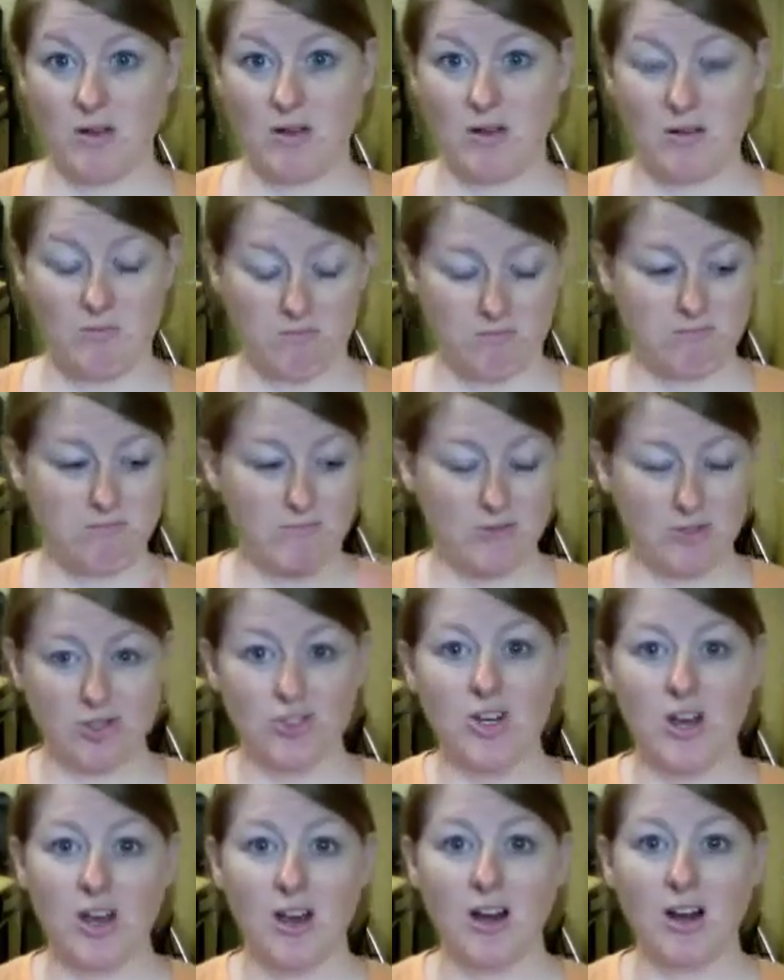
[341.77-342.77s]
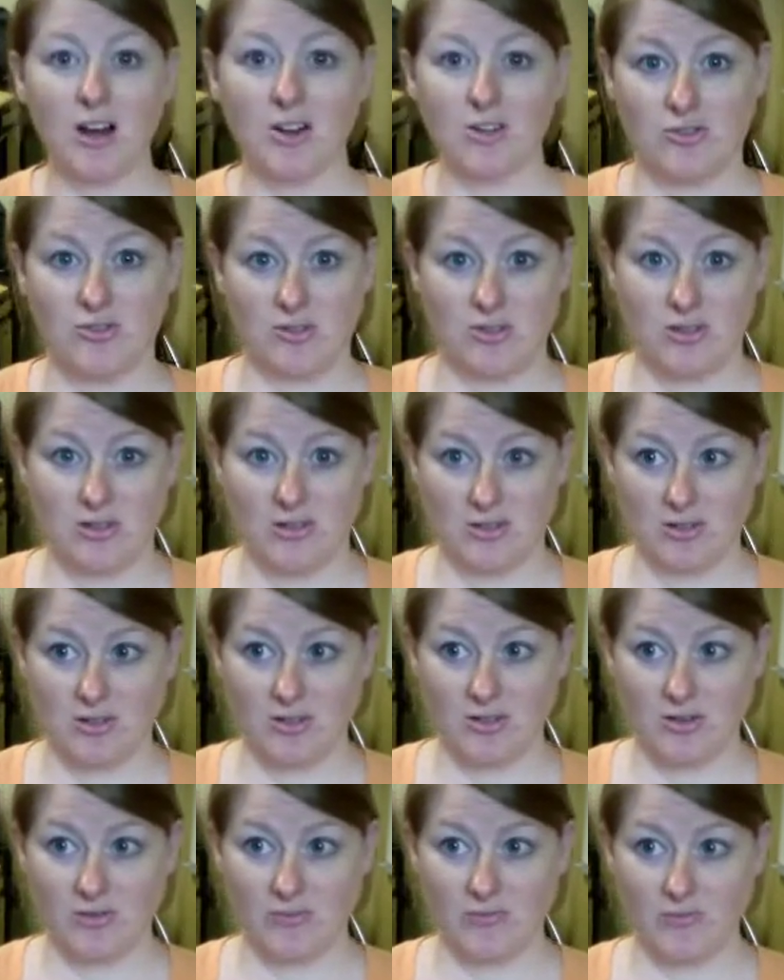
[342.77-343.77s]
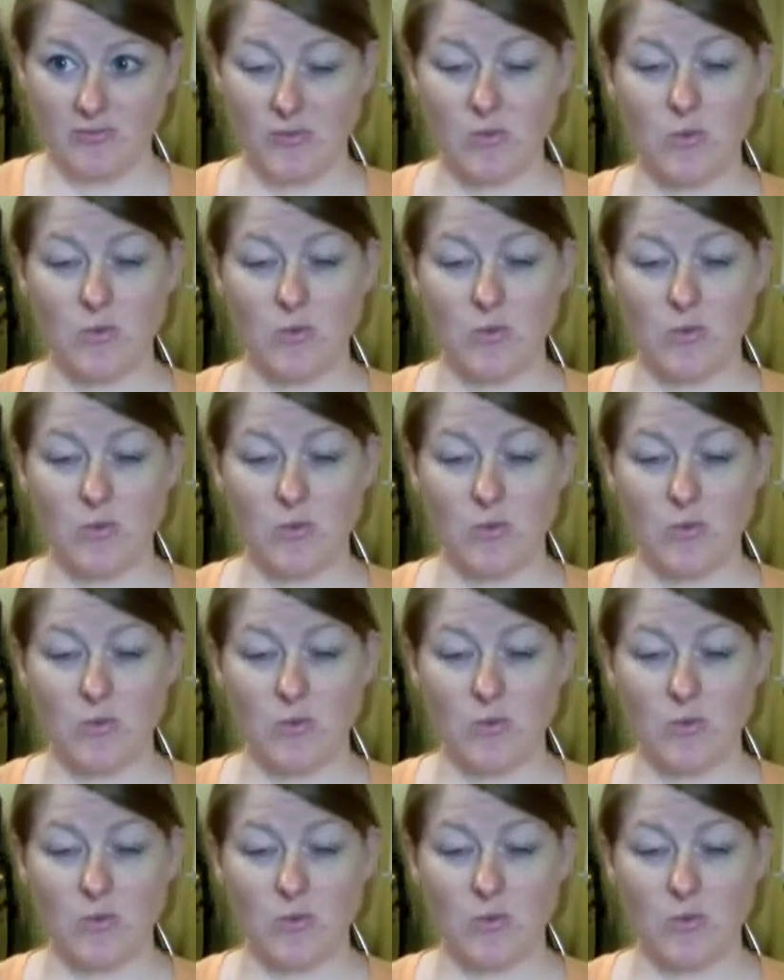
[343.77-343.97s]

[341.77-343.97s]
We have been in trial for several days,